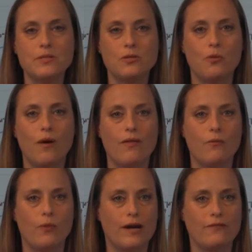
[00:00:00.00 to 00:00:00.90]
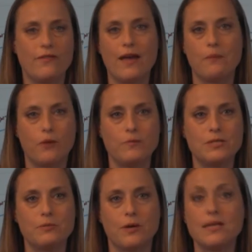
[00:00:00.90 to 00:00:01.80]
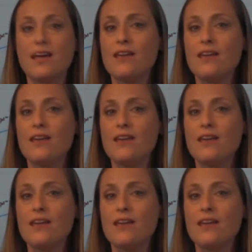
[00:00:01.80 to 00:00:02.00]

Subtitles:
to whatever that purpose was,